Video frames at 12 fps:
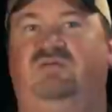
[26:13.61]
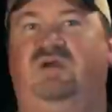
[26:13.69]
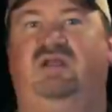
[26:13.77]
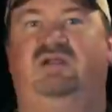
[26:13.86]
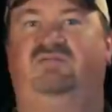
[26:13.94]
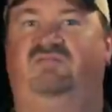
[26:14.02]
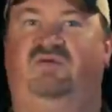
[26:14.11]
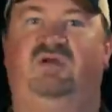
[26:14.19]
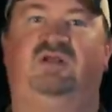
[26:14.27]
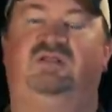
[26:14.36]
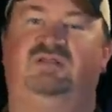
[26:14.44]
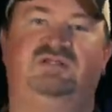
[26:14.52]
right up
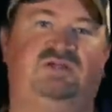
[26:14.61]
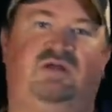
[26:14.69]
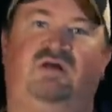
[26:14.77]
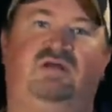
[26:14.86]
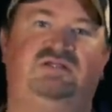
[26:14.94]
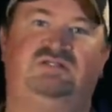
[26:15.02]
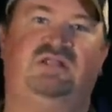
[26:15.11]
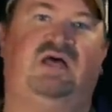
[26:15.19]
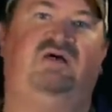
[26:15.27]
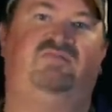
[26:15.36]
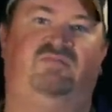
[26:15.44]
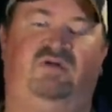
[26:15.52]
front, this call is
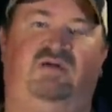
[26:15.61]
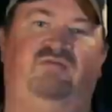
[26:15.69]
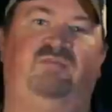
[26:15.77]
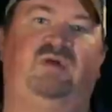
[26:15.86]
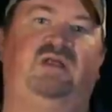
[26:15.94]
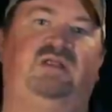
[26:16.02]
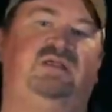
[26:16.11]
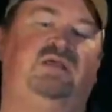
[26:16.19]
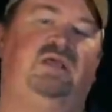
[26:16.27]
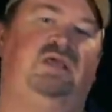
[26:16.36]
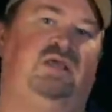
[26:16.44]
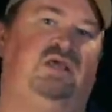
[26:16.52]
not for everybody.
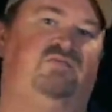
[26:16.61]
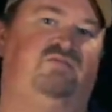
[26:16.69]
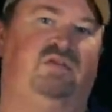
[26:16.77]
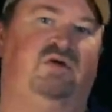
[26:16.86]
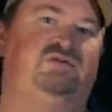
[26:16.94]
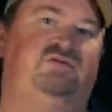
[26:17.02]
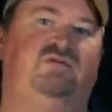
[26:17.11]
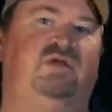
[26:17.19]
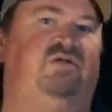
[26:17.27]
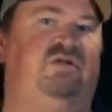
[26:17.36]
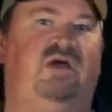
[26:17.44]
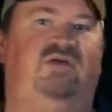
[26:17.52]
And for those of you that
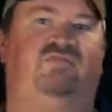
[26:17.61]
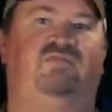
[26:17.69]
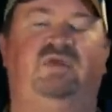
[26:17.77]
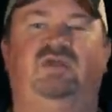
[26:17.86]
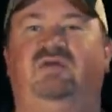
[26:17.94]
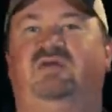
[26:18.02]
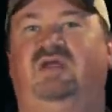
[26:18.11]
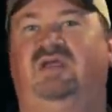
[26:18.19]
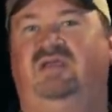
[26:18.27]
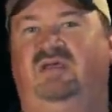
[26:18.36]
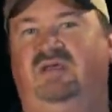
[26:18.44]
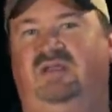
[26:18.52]
are not familiar, a
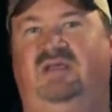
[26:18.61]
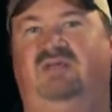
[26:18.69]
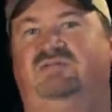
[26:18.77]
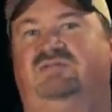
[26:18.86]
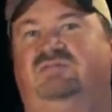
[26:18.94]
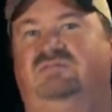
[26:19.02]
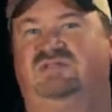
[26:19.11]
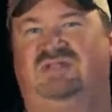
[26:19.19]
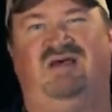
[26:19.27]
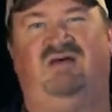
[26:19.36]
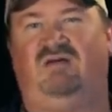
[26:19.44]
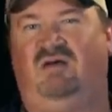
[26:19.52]
cut down
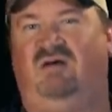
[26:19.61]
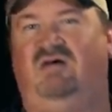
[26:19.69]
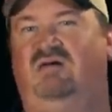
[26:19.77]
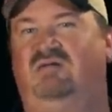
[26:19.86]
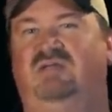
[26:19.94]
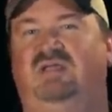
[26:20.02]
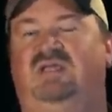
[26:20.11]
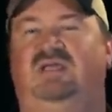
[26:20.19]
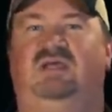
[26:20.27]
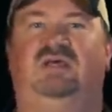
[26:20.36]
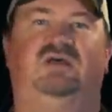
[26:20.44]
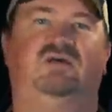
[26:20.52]
style call
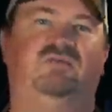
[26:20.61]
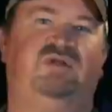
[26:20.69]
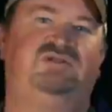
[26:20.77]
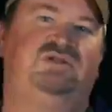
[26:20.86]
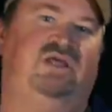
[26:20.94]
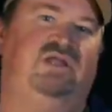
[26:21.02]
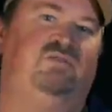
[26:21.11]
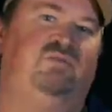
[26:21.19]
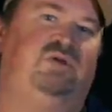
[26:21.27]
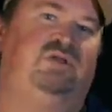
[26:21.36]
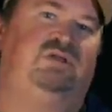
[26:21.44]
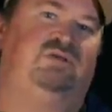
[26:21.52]
uh, originated
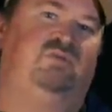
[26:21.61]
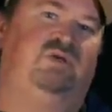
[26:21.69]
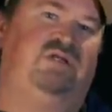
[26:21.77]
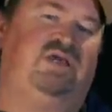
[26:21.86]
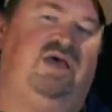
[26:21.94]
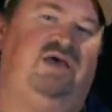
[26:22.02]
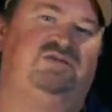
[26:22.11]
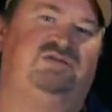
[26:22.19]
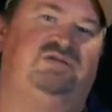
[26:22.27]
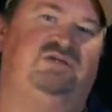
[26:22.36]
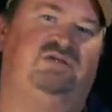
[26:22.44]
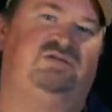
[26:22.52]
when, when guys,
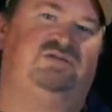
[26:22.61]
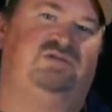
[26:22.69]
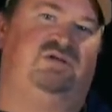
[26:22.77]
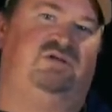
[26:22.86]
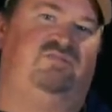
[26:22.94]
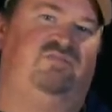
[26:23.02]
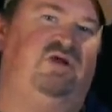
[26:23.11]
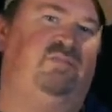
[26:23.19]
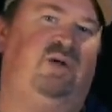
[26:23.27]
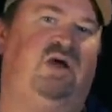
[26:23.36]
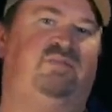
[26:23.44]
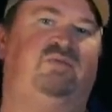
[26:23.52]
it, it's uh, very
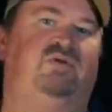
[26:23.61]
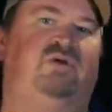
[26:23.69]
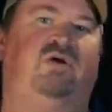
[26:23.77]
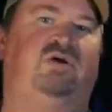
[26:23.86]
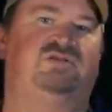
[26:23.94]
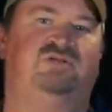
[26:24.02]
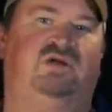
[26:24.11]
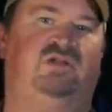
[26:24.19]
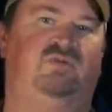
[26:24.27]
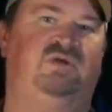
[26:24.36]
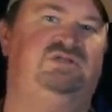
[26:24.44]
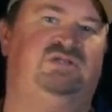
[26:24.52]
popular in Arkansas,
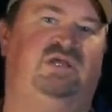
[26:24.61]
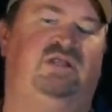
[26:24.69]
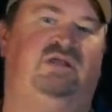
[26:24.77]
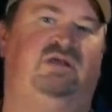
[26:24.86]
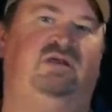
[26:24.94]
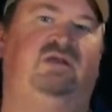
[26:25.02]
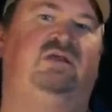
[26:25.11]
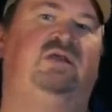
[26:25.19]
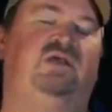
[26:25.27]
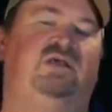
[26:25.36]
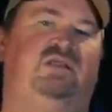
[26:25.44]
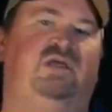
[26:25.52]
Louisiana area.
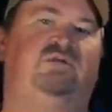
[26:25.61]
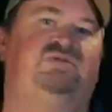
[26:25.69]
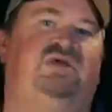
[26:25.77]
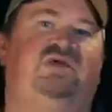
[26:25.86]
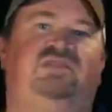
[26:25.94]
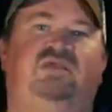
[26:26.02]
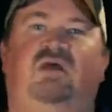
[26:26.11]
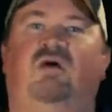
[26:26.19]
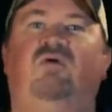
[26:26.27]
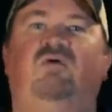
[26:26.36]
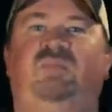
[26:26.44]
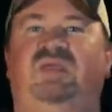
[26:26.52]
They would take the
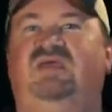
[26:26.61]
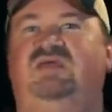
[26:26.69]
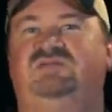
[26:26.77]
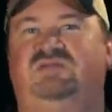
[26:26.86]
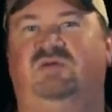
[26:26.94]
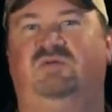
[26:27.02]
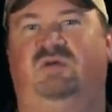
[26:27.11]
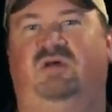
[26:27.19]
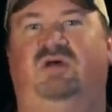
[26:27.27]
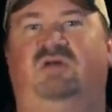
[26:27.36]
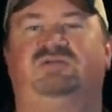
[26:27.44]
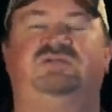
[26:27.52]
old PSO
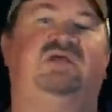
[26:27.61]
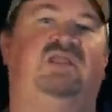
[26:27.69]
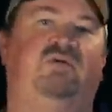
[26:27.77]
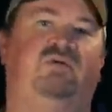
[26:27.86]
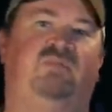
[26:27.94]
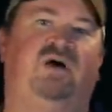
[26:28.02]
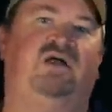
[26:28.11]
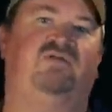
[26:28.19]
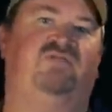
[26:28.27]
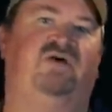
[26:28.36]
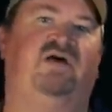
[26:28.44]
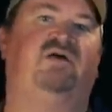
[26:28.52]
calls and they would
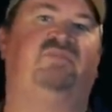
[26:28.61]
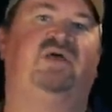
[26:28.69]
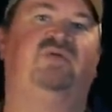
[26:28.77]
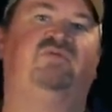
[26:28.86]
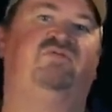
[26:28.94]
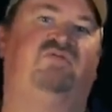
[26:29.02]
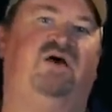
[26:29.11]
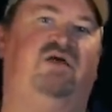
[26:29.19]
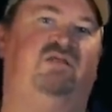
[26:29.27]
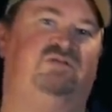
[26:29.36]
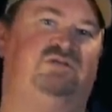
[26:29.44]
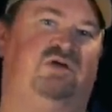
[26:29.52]
modify them. They would file
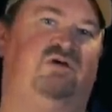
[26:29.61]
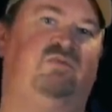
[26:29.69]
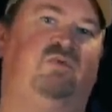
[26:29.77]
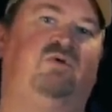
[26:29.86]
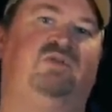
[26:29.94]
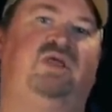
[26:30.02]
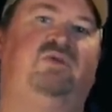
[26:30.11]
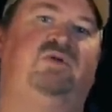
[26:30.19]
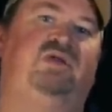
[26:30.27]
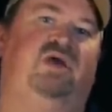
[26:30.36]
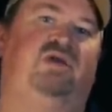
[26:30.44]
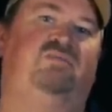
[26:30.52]
on the tone board, they would
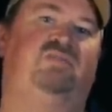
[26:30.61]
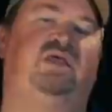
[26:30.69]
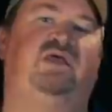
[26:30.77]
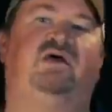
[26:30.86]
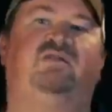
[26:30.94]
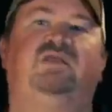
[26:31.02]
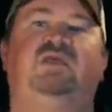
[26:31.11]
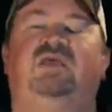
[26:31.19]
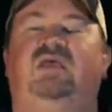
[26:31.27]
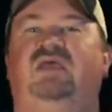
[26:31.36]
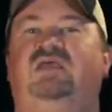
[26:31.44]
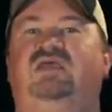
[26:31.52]
cut them down
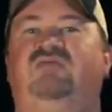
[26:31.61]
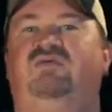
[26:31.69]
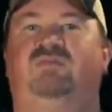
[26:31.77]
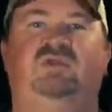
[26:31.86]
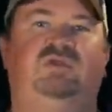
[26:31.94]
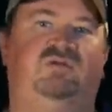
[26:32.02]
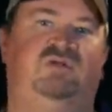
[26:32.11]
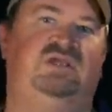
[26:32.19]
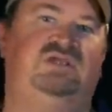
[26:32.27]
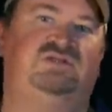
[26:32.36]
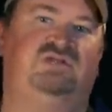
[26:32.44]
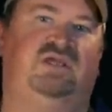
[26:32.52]
and give them a
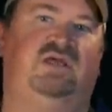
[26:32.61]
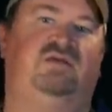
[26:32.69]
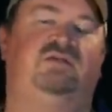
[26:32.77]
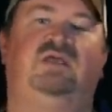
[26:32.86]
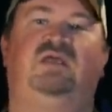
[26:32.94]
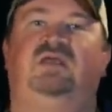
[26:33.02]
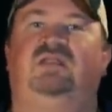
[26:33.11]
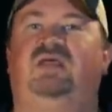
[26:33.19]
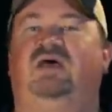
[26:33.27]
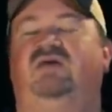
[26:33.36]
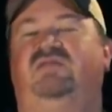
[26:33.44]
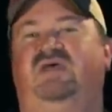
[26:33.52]
unique sound.
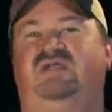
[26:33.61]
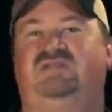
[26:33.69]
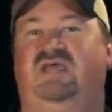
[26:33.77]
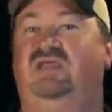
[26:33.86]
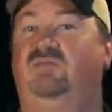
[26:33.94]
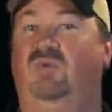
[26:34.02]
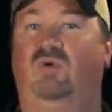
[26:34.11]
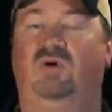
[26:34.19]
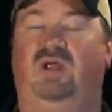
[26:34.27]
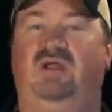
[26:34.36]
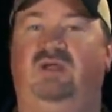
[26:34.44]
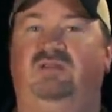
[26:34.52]
Now, they take more
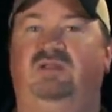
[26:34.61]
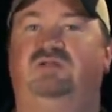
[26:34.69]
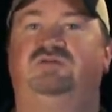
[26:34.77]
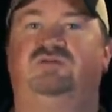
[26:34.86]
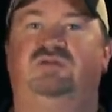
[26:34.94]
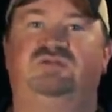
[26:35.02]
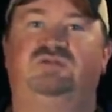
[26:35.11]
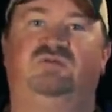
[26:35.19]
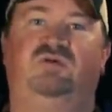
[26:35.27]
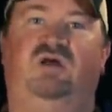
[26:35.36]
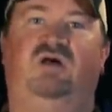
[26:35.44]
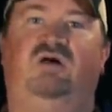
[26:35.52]
air than a traditional
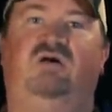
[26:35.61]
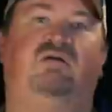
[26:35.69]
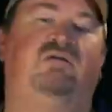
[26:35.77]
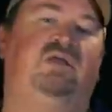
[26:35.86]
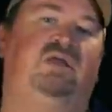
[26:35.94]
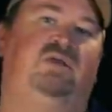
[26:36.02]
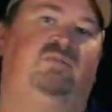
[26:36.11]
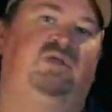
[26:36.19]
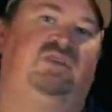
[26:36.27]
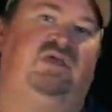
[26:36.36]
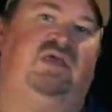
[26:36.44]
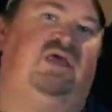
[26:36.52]
call, but
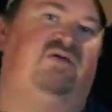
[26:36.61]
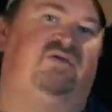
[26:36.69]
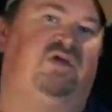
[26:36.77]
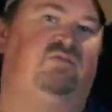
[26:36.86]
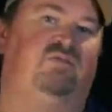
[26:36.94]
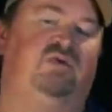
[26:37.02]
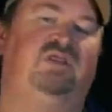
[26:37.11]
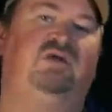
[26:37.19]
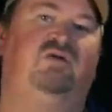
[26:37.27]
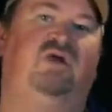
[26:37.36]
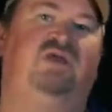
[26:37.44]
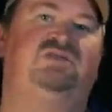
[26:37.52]
they have a really
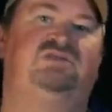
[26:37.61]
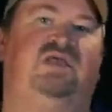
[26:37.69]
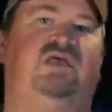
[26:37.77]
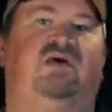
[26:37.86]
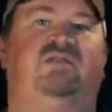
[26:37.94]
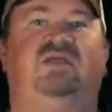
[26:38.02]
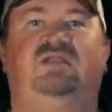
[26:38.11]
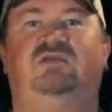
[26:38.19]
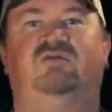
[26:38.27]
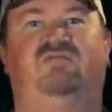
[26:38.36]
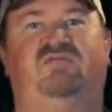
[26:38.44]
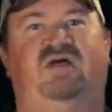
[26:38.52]
great sound, and
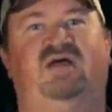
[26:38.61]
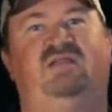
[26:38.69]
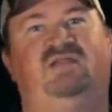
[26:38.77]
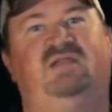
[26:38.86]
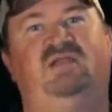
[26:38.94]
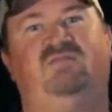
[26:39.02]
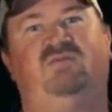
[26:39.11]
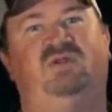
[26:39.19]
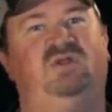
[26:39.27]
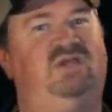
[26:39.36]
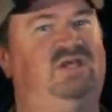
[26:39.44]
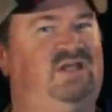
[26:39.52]
you'll find that even when
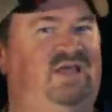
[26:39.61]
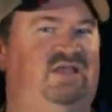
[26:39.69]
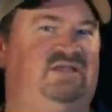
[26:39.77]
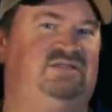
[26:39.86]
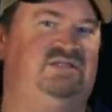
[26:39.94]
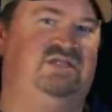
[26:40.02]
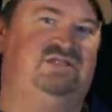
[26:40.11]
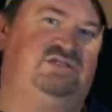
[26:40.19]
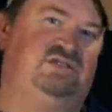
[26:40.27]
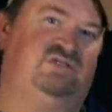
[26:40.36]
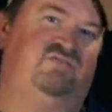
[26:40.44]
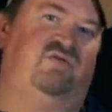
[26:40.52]
you get at a
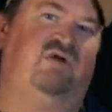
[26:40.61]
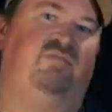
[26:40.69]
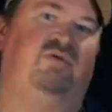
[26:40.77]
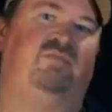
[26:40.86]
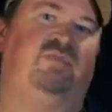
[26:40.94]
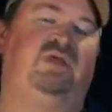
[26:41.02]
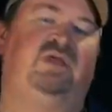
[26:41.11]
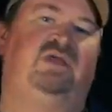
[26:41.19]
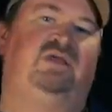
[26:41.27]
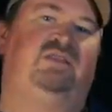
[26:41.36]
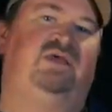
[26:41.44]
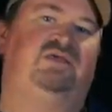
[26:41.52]
distance from them,
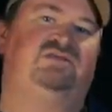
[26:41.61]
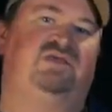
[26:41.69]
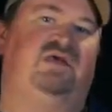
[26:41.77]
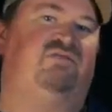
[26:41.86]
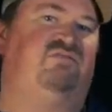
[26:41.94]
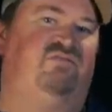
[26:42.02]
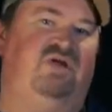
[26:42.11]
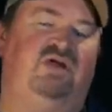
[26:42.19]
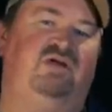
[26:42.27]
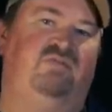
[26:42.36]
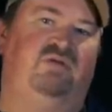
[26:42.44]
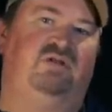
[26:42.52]
they sound
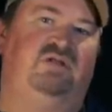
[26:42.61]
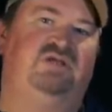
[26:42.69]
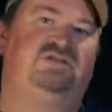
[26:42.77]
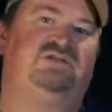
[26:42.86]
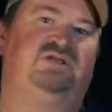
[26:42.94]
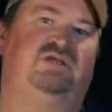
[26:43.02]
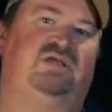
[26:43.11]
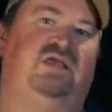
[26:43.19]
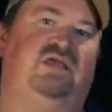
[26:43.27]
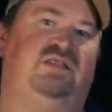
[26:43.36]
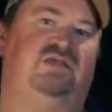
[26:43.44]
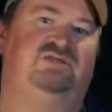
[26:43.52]
very realistic,
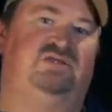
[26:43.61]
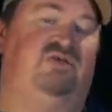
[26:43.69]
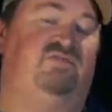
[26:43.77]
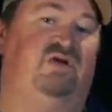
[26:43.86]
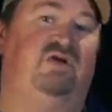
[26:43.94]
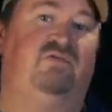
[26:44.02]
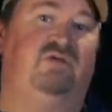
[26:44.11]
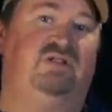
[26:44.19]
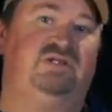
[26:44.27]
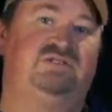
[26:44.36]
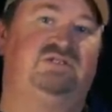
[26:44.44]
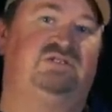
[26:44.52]
and they sound very
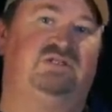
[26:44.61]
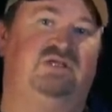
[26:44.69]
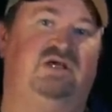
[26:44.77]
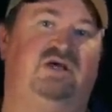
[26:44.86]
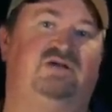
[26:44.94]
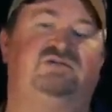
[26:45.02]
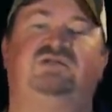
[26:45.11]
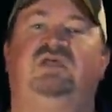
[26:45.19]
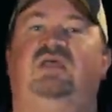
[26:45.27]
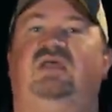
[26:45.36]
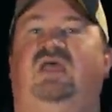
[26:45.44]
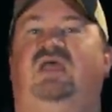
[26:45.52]
realistic to ducks.
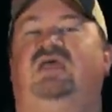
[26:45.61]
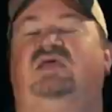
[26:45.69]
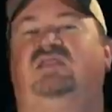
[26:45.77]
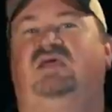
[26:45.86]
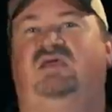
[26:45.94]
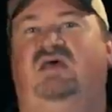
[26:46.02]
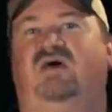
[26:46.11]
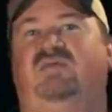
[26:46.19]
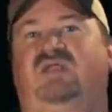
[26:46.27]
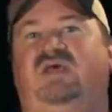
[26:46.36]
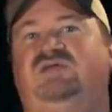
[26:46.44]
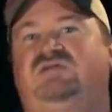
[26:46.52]
And that
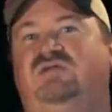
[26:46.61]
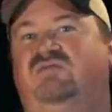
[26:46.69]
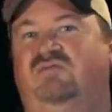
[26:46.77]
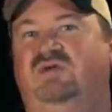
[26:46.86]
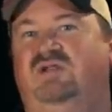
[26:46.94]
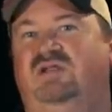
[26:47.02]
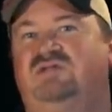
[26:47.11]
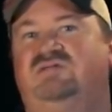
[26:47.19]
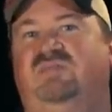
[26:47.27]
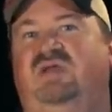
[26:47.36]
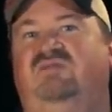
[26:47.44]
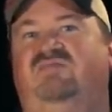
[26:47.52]
combination of
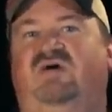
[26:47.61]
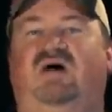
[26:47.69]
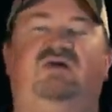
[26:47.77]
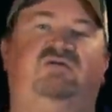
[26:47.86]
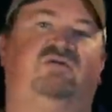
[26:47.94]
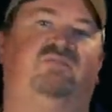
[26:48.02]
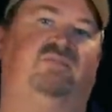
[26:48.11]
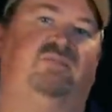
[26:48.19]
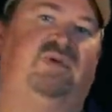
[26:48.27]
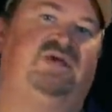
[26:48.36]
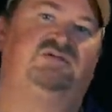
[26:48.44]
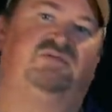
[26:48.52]
realism and volume
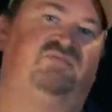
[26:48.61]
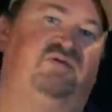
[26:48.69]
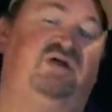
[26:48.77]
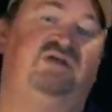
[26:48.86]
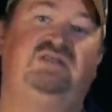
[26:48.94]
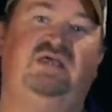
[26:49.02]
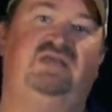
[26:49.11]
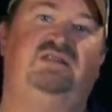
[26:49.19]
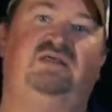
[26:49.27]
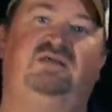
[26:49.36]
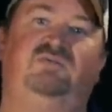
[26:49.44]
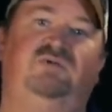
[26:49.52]
makes them very
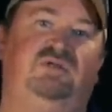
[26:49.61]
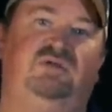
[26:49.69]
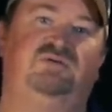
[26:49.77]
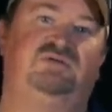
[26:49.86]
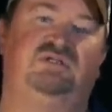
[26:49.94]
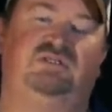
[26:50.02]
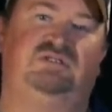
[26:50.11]
deadly when used in the